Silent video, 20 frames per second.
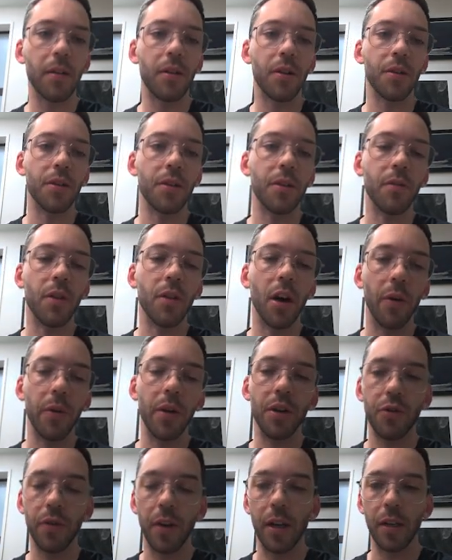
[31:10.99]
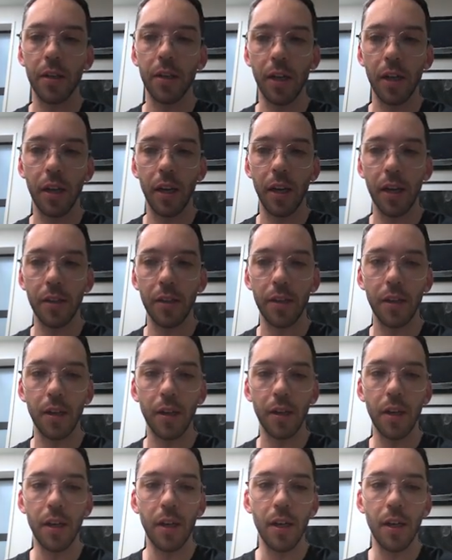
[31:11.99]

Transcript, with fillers: Because you know you're treating a skin cancer.